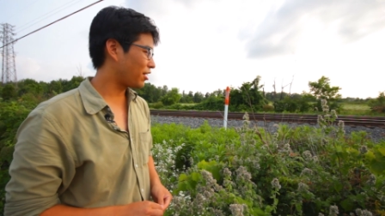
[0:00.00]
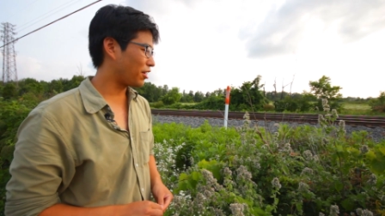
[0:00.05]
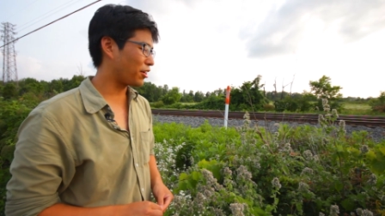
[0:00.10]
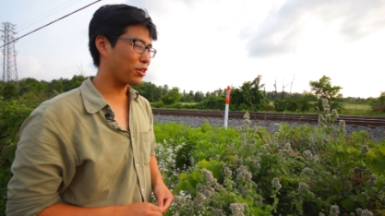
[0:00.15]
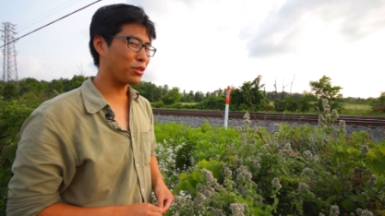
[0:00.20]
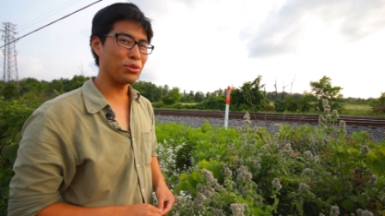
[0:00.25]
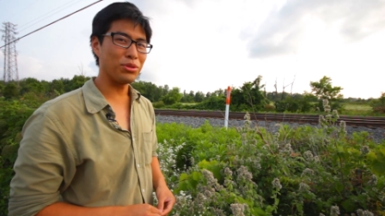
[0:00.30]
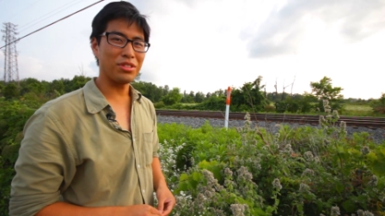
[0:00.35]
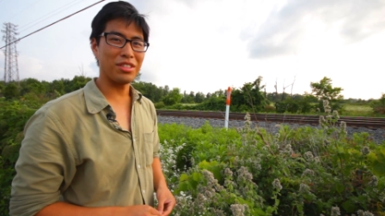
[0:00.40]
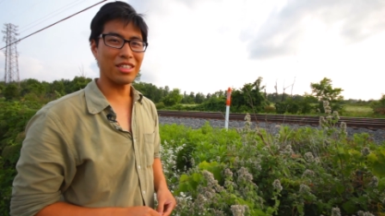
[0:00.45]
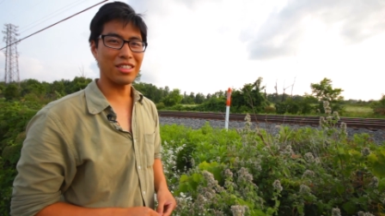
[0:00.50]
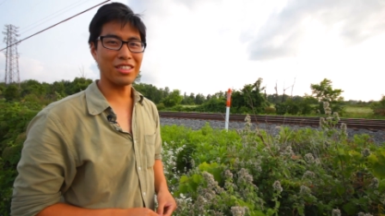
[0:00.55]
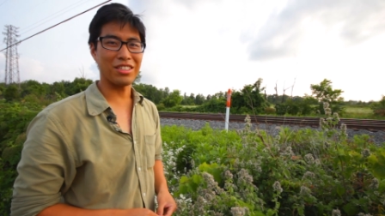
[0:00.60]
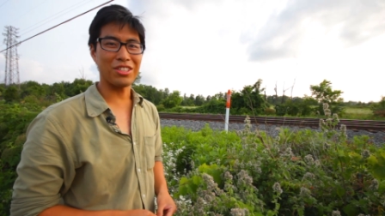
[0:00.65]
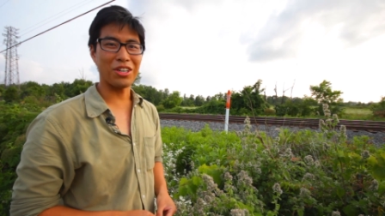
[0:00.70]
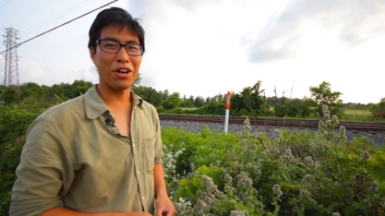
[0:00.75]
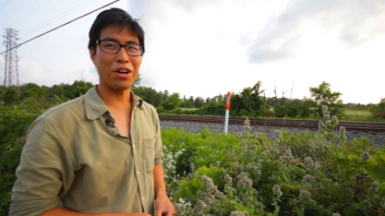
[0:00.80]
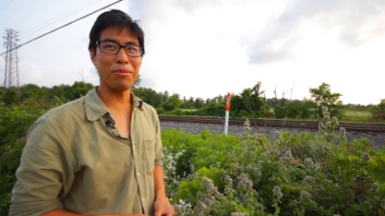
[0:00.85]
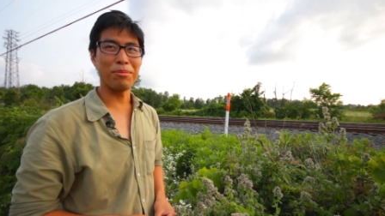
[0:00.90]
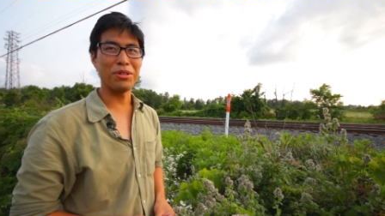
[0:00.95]
acoustic
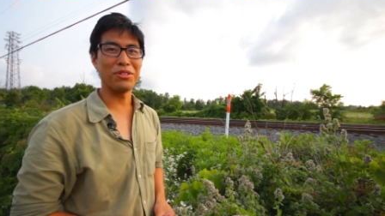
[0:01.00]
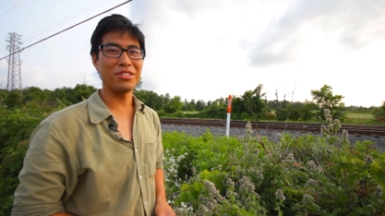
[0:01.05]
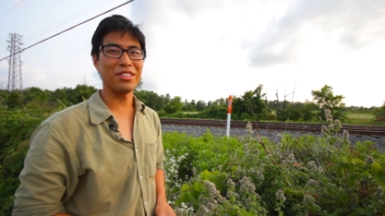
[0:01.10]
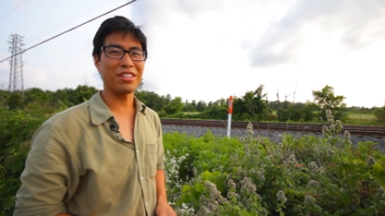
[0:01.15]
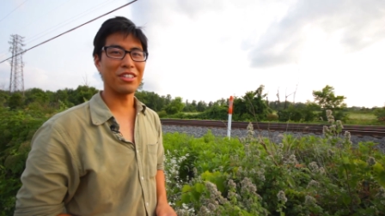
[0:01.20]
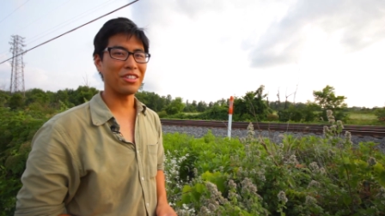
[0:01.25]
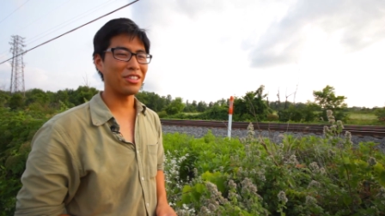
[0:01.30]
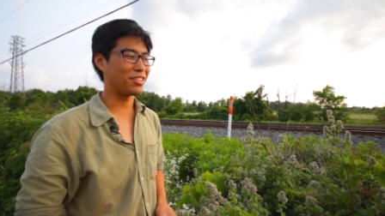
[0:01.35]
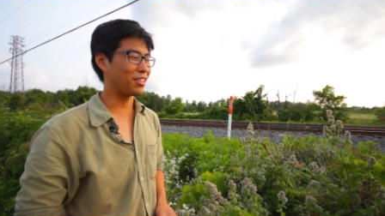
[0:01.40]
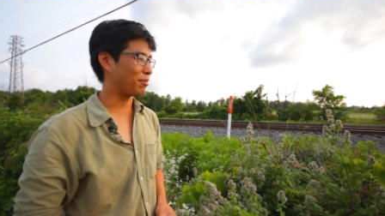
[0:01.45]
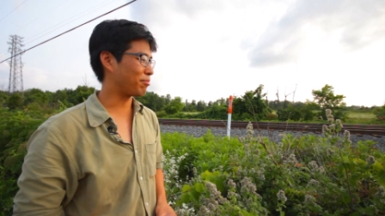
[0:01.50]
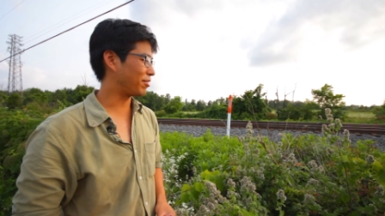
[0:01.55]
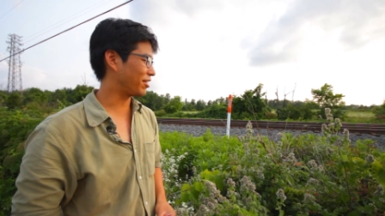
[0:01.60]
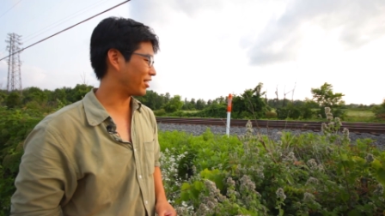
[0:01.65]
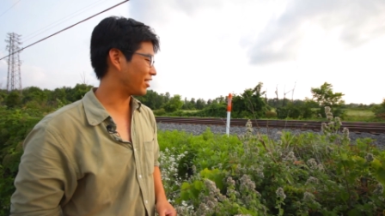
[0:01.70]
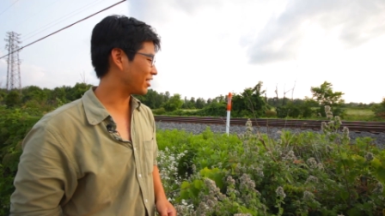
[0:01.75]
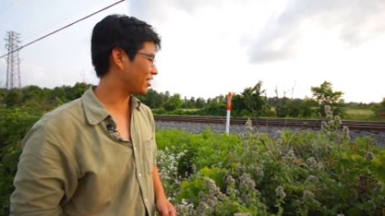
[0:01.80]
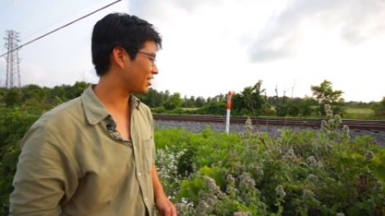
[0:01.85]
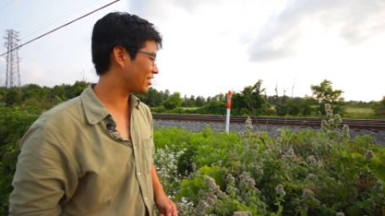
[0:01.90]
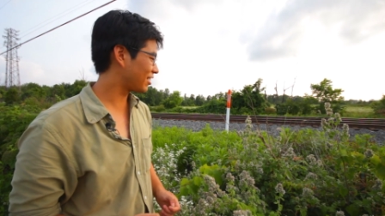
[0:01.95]
guitar music or
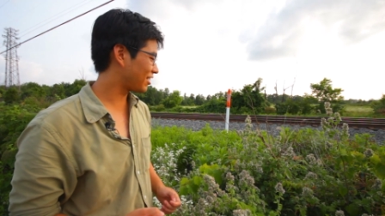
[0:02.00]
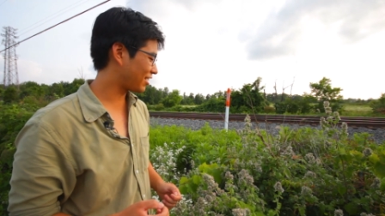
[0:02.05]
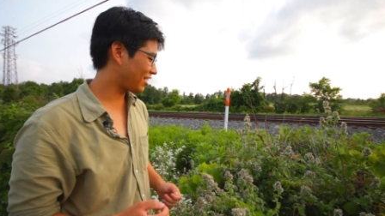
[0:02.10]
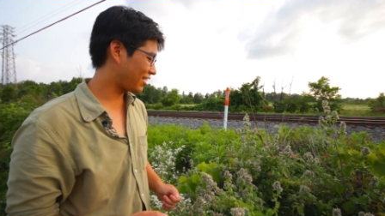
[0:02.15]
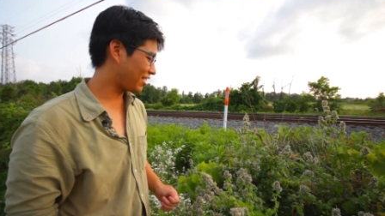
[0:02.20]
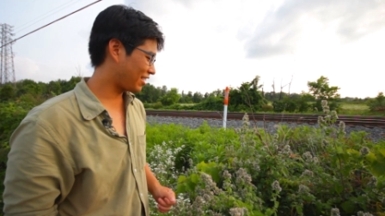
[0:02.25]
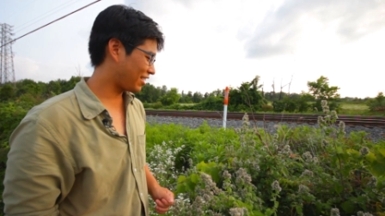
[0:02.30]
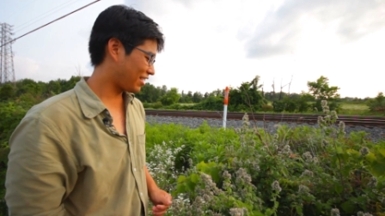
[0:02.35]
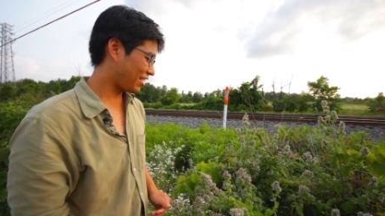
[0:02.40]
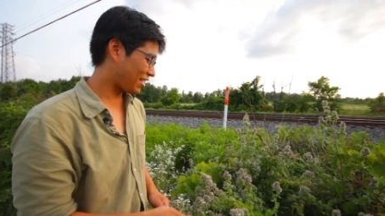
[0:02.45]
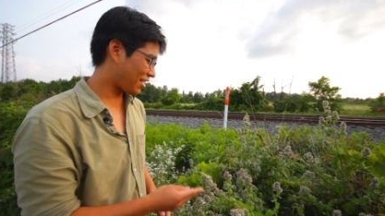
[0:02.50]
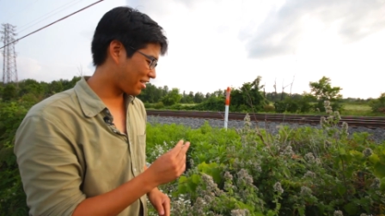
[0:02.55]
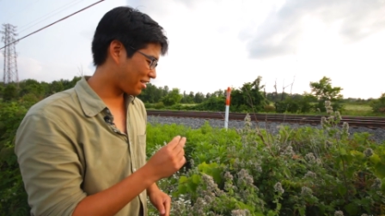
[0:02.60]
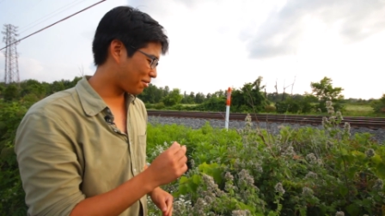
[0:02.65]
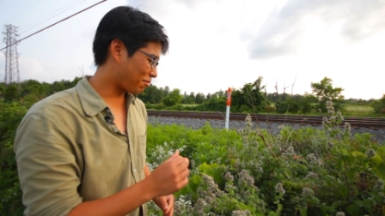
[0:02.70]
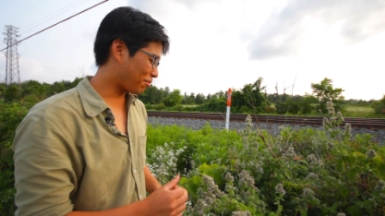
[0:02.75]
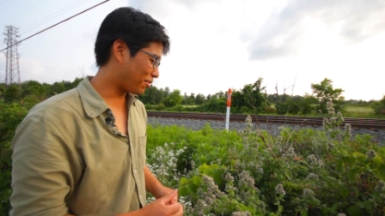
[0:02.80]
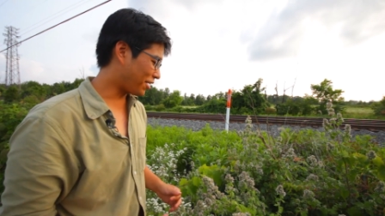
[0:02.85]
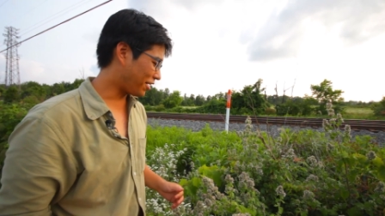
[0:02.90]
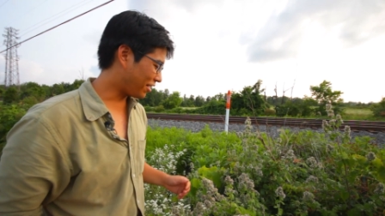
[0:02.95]
something.
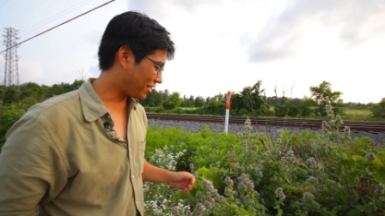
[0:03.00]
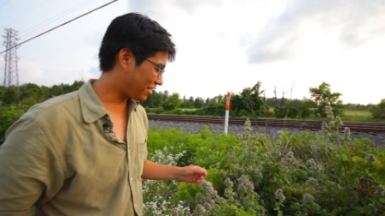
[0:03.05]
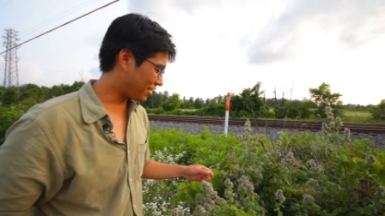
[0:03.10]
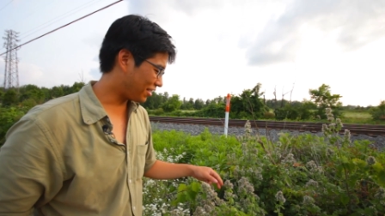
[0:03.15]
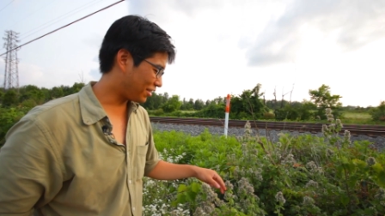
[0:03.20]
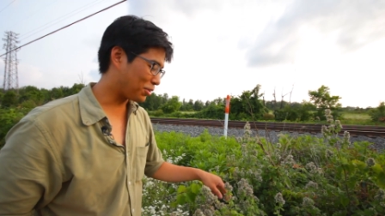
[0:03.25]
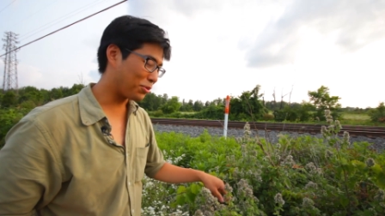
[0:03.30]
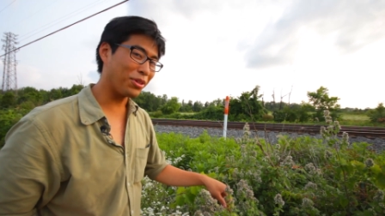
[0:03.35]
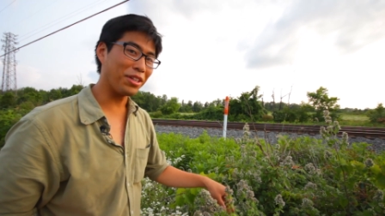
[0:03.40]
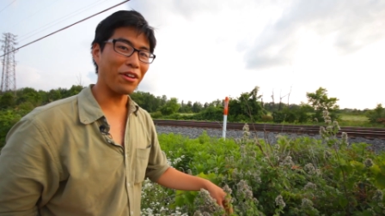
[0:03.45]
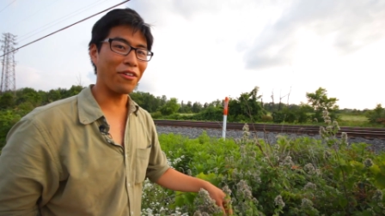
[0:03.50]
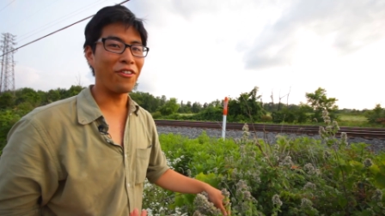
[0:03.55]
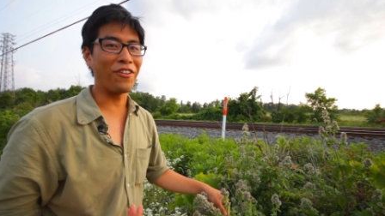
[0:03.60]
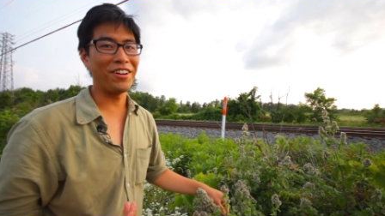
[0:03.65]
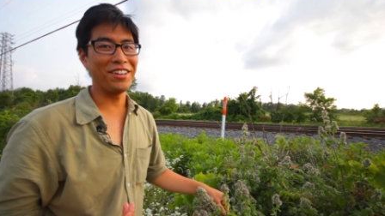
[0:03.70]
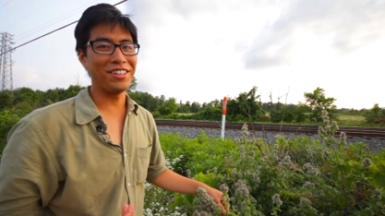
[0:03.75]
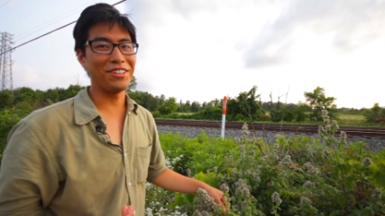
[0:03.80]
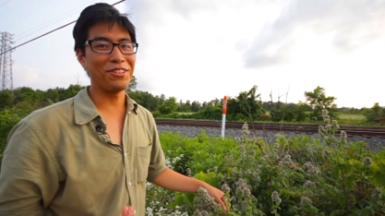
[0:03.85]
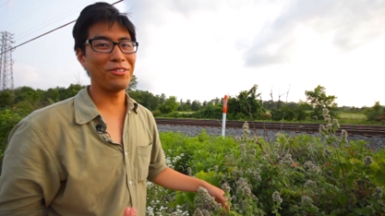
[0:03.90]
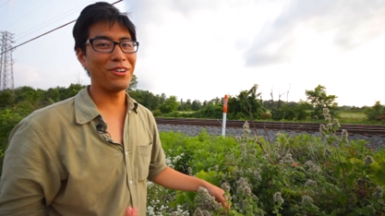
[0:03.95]
But it's really
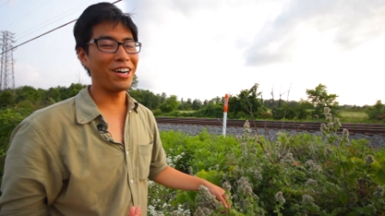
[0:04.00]
fun to